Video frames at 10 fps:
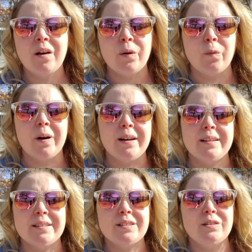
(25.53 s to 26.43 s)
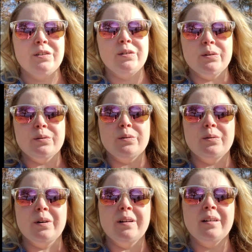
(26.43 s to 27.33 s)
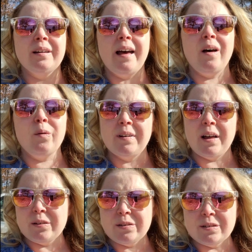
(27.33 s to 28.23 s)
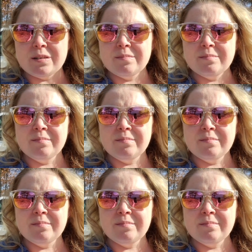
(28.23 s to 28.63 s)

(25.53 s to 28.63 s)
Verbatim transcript: was to help others.